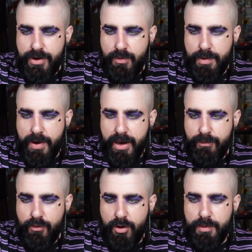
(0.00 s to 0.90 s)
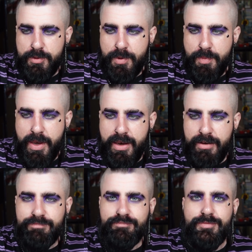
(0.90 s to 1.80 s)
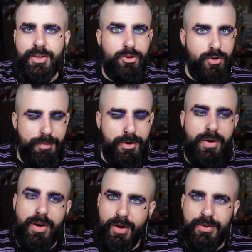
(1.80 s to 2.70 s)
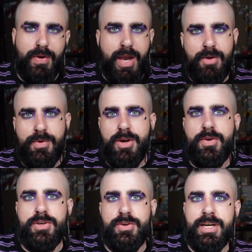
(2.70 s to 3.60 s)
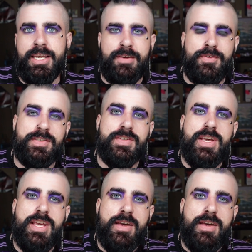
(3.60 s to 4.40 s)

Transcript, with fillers: You know, we pay informants, but paying the criminal, and also how do we know that you're going to give us